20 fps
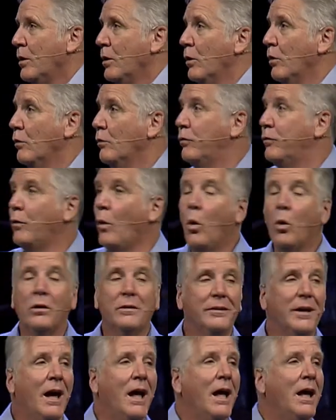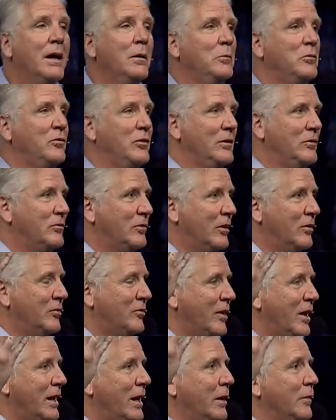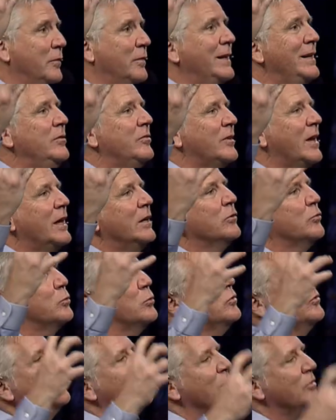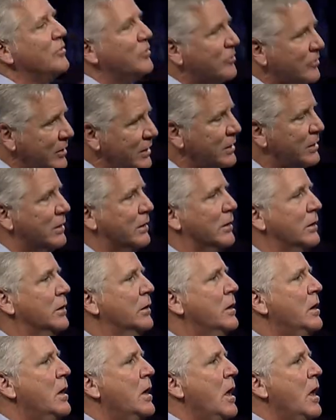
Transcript: Four times he says that. Now, these guys were sincere